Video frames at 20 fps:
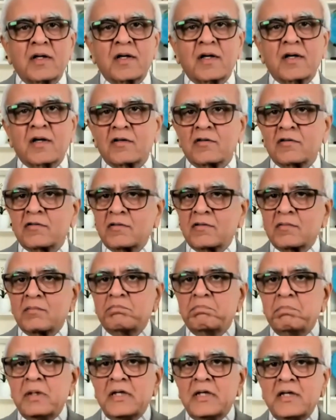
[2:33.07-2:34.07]
is
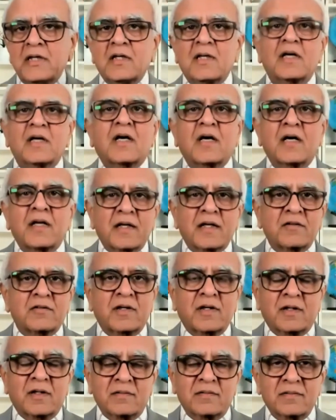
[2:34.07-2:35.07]
be
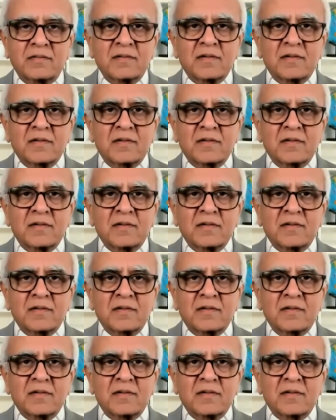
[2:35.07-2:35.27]
connected.